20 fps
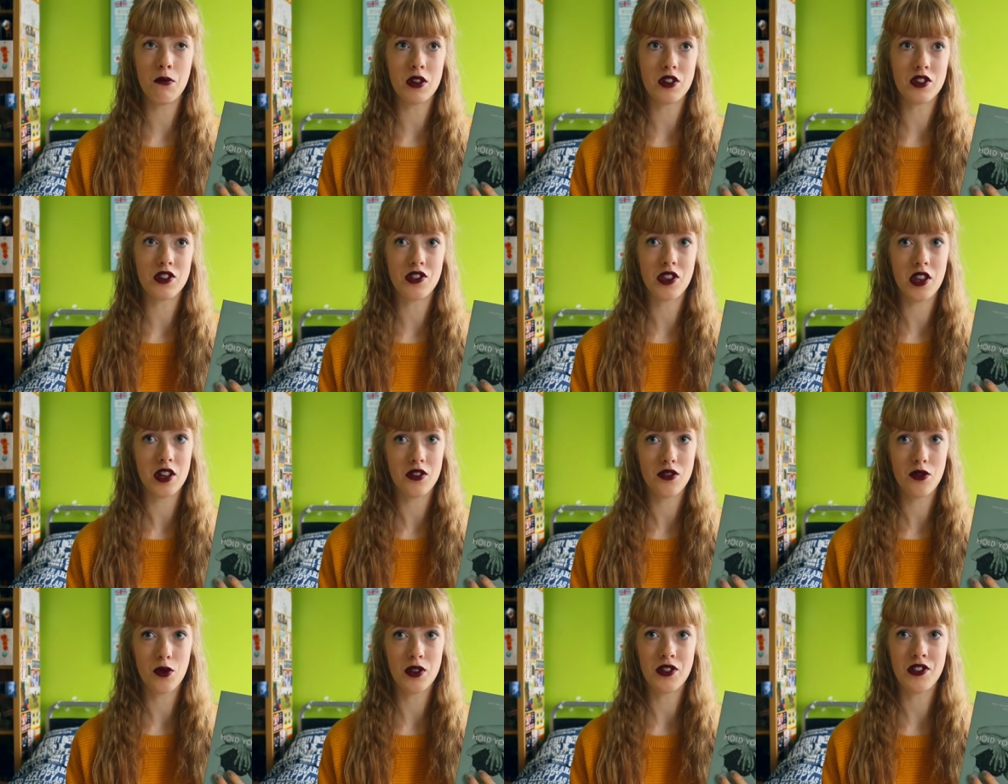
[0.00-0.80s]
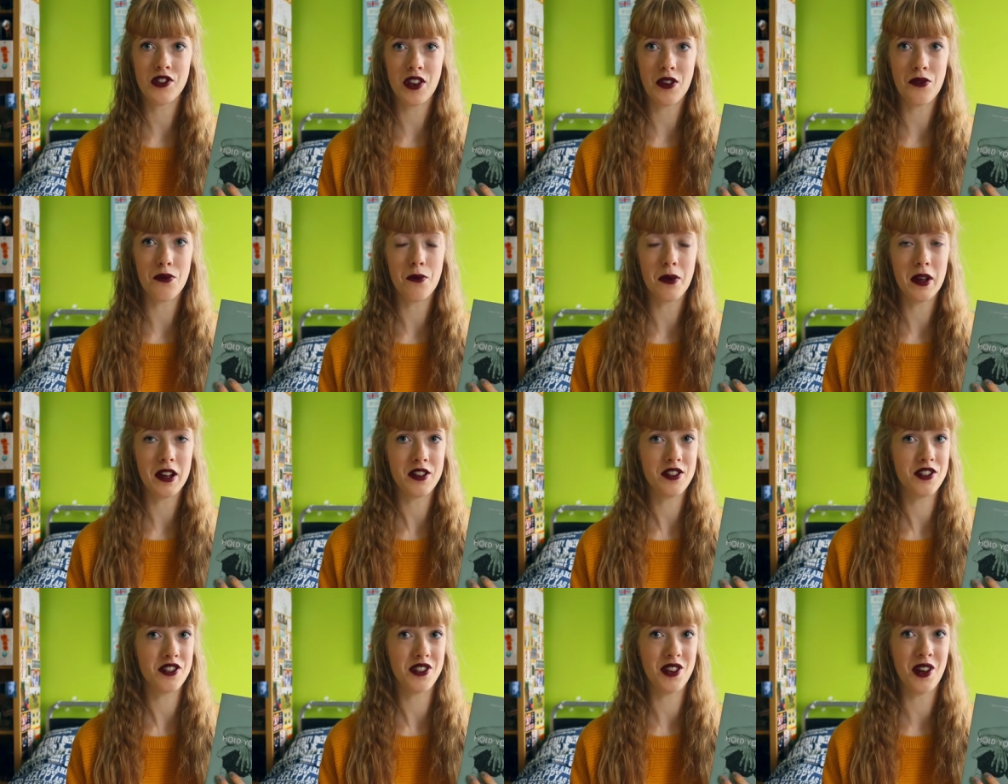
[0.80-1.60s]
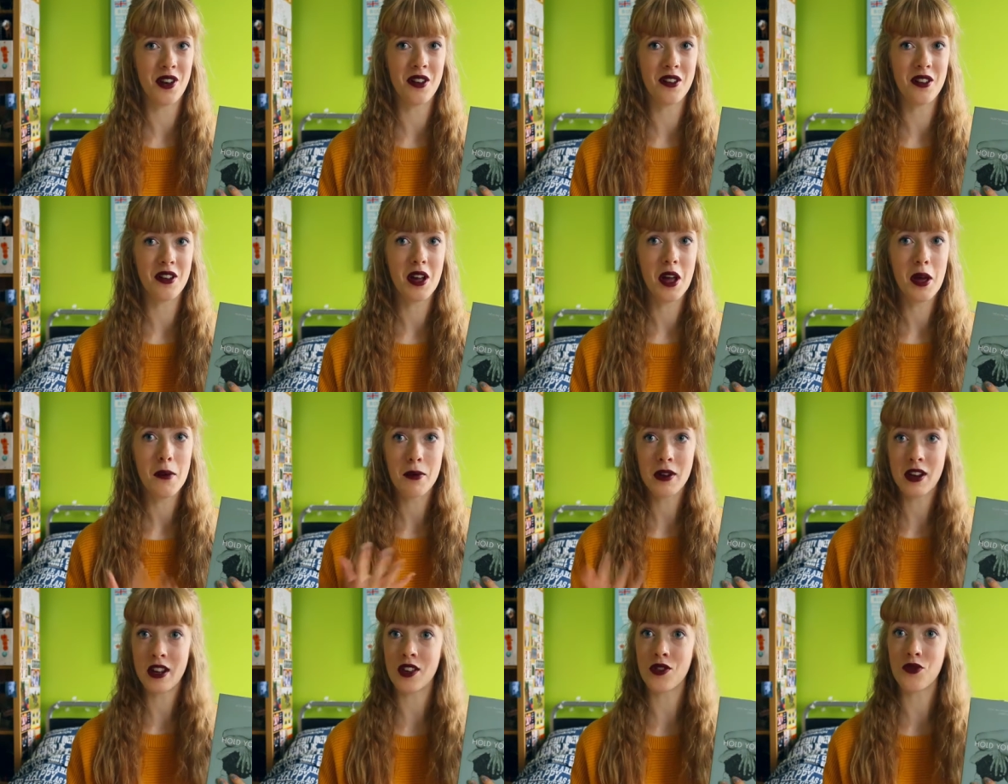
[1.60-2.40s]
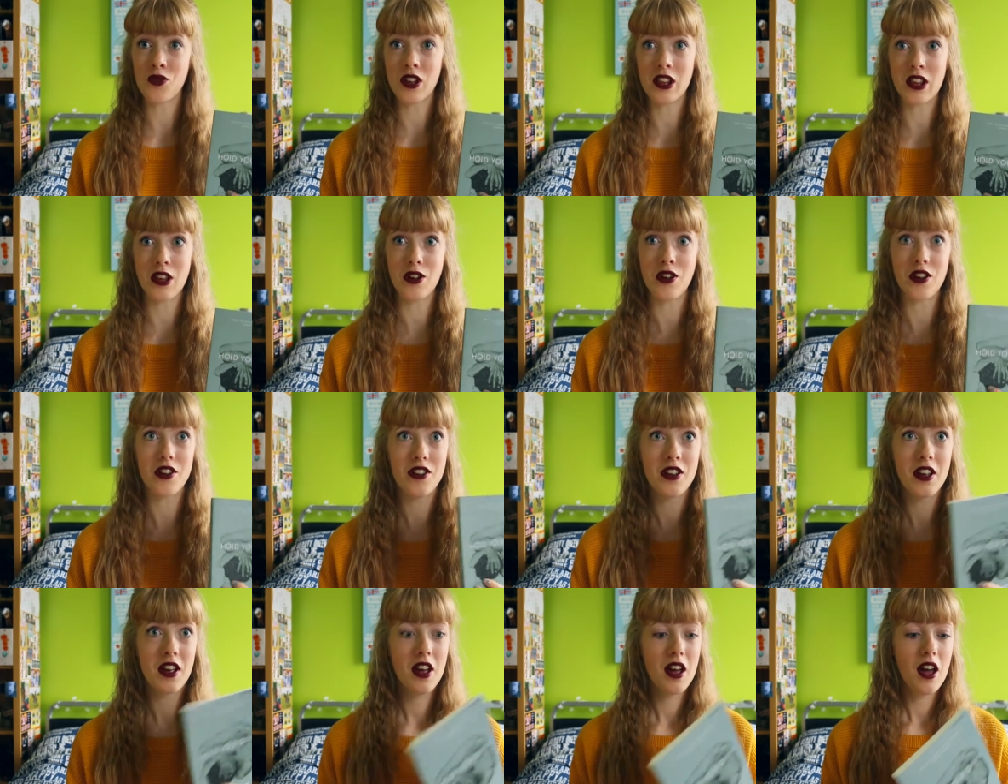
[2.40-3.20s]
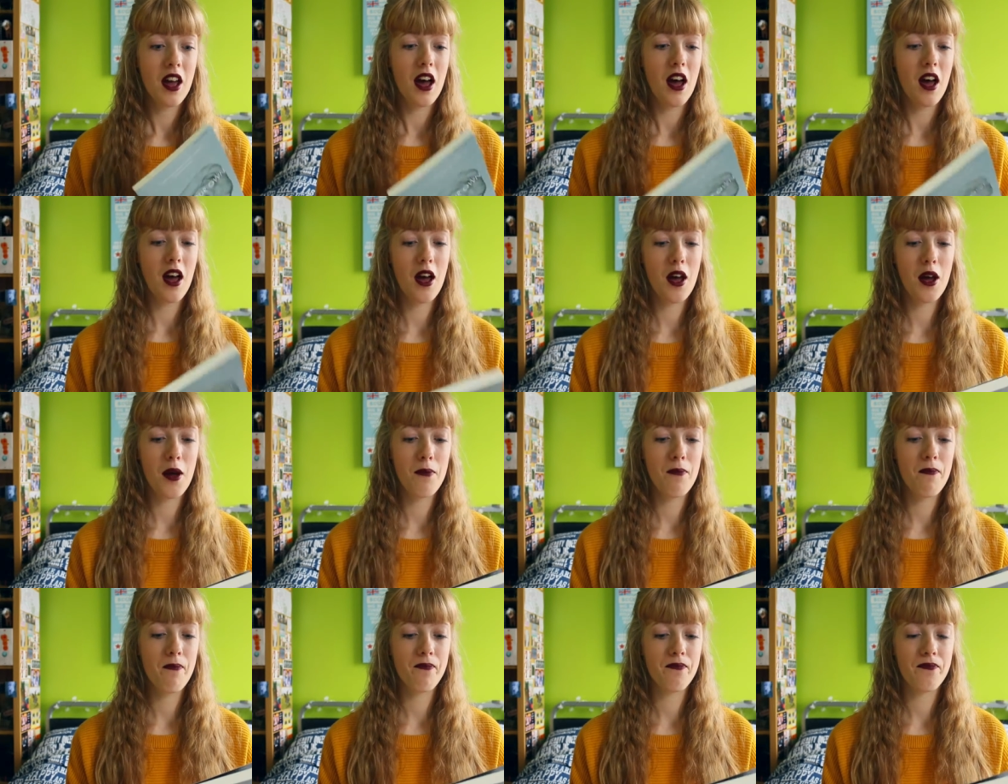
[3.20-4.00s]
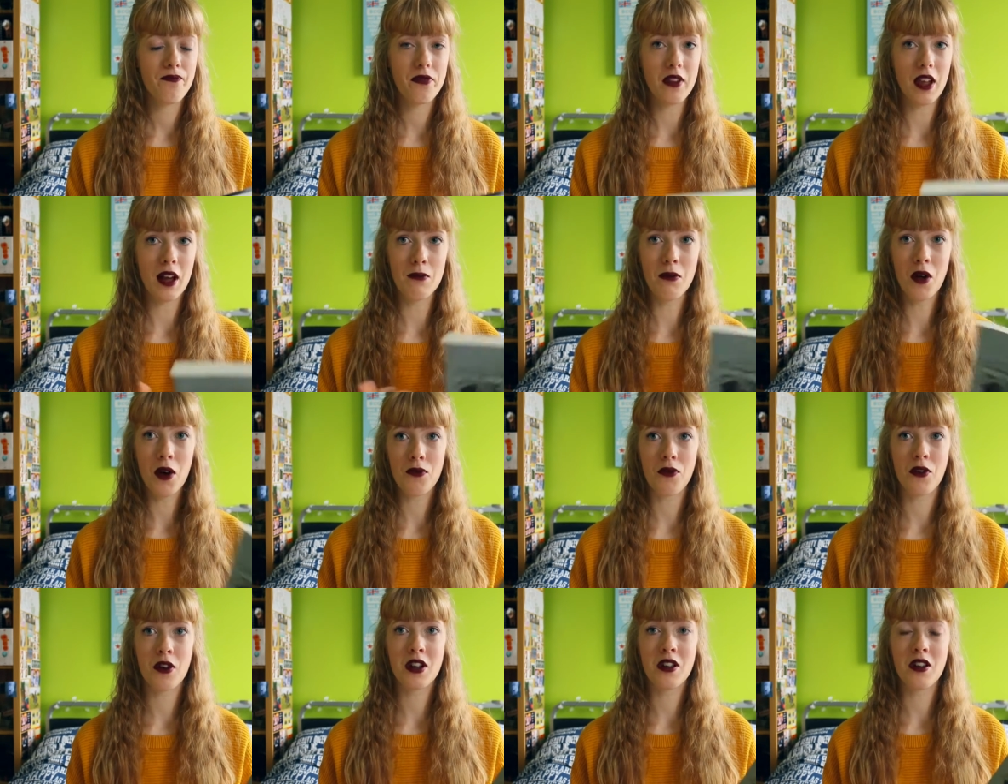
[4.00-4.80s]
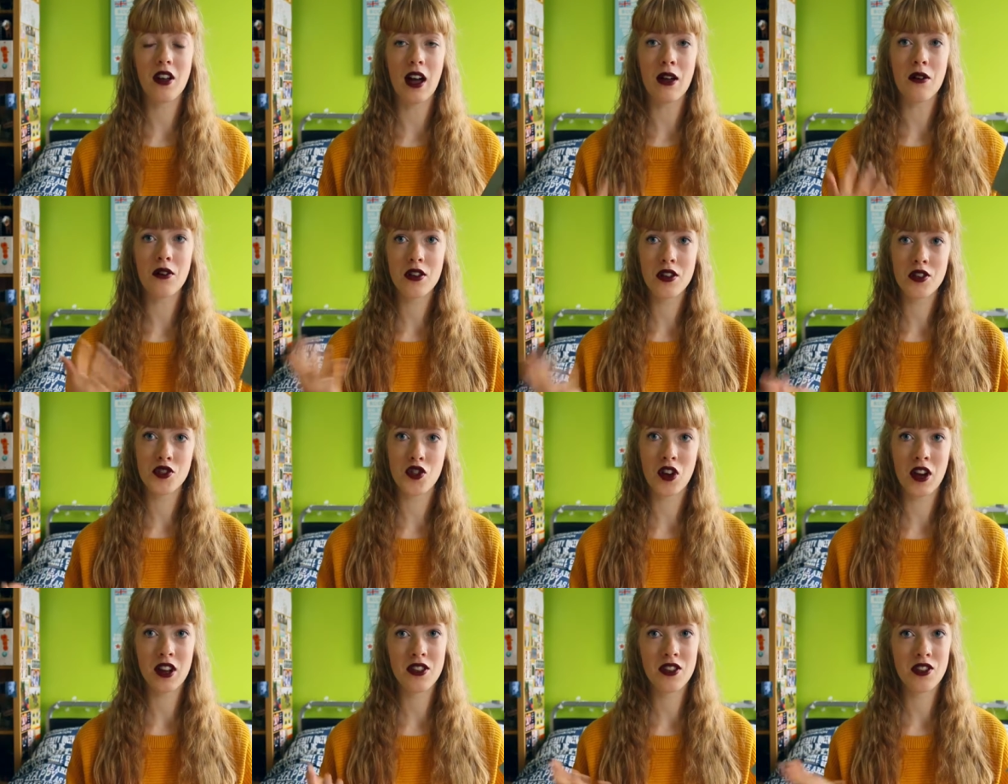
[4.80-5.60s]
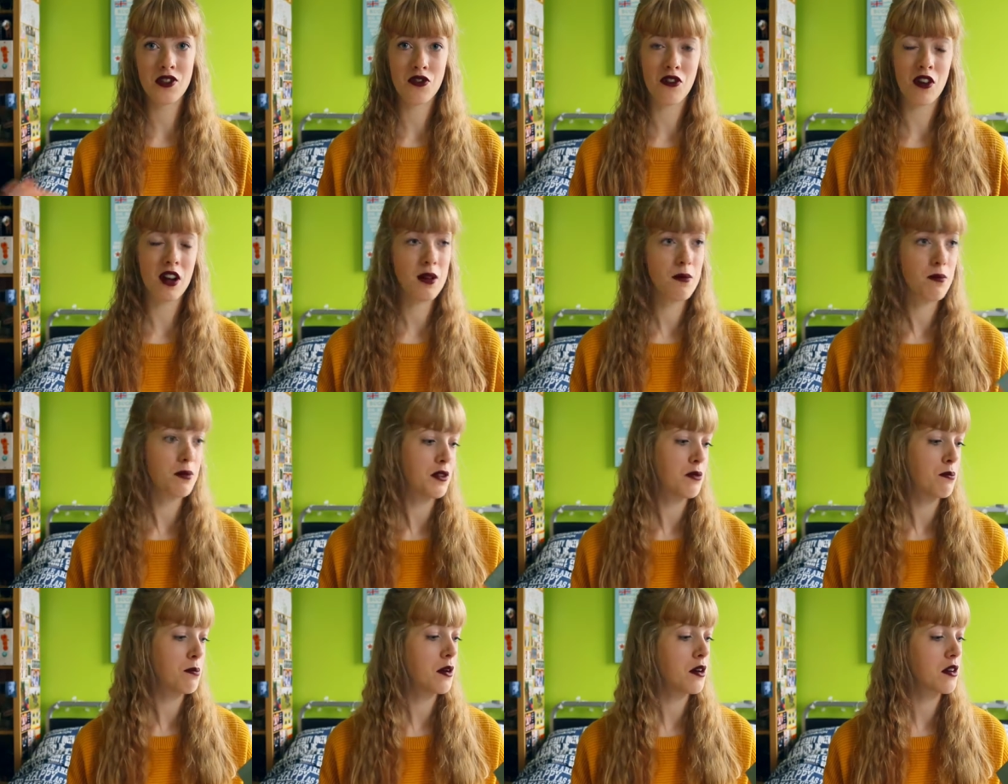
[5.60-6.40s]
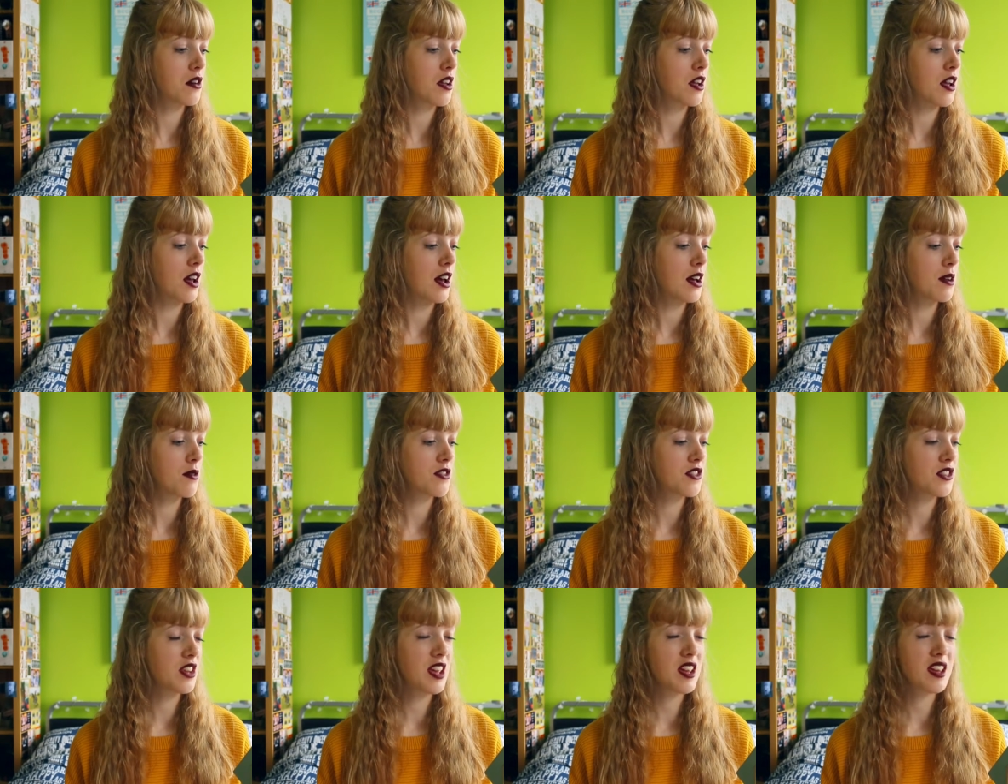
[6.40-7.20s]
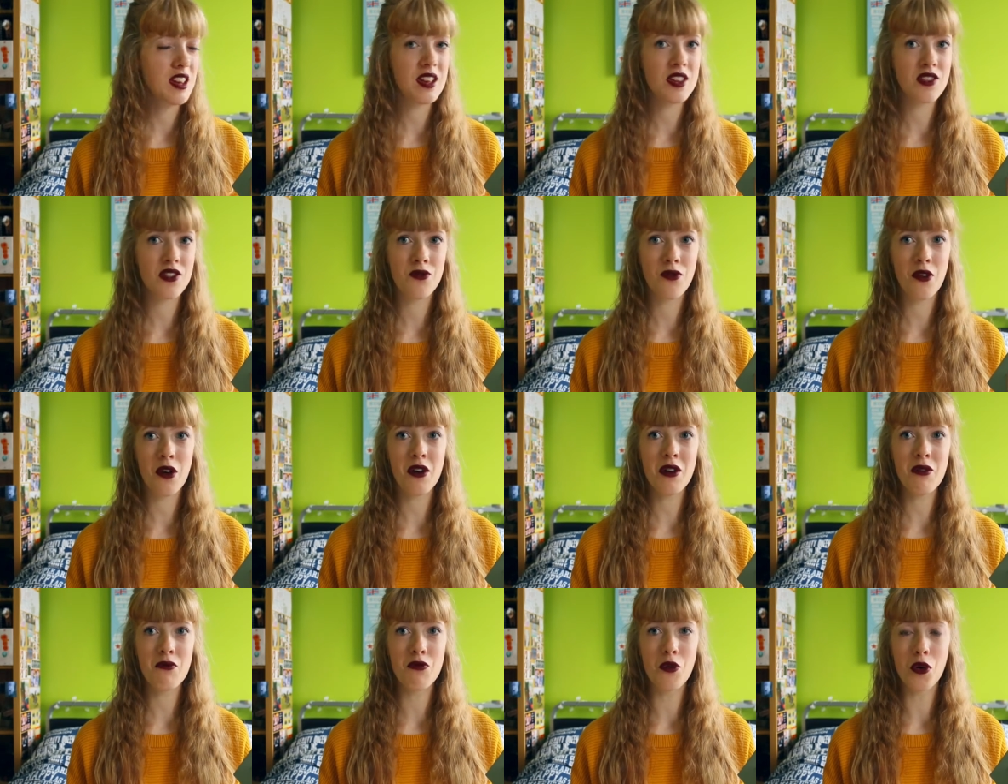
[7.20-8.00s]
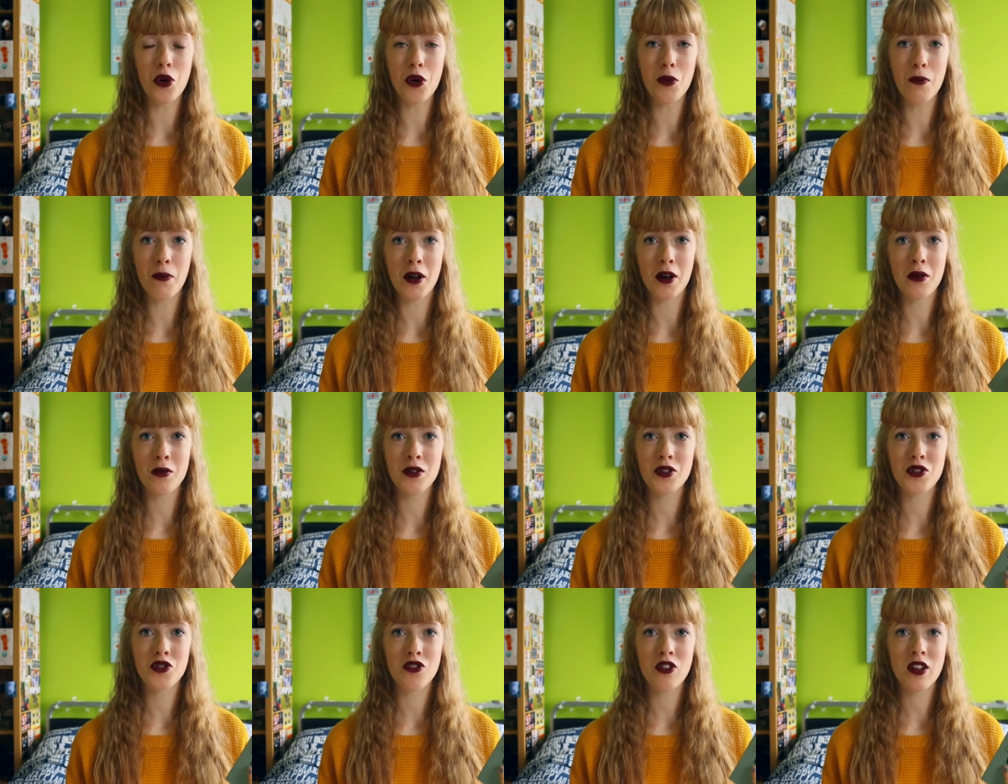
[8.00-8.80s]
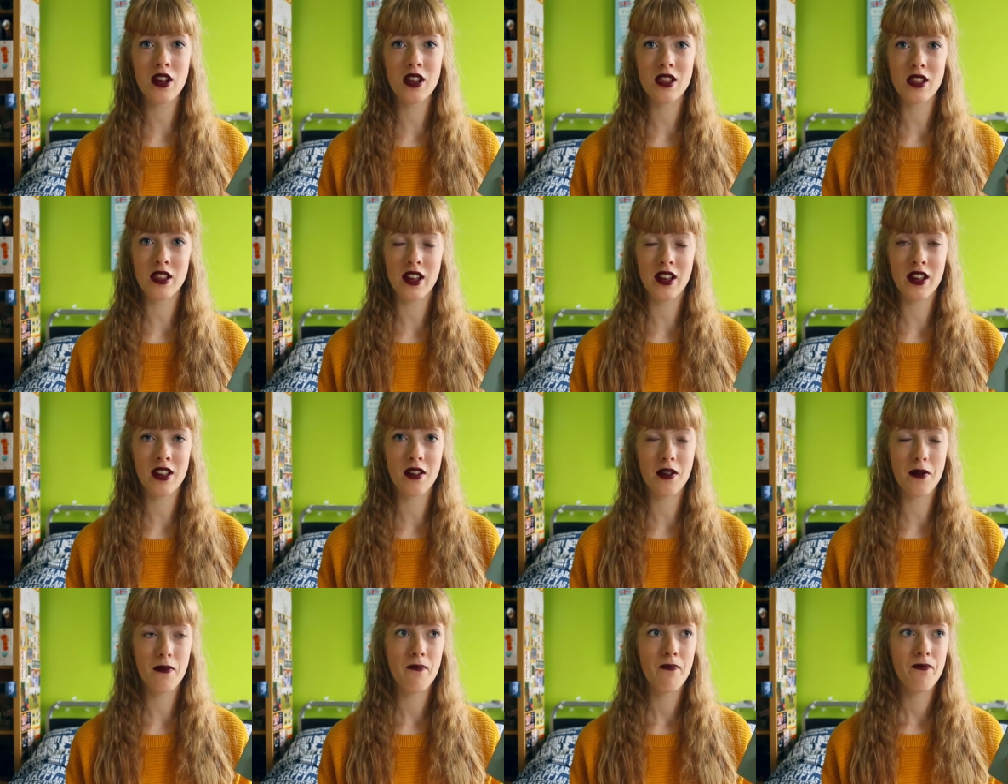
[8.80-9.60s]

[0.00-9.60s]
which is like 27 pages long, but it is really good. I'm going to try and describe this book. I would say it's very raw poetry. Like,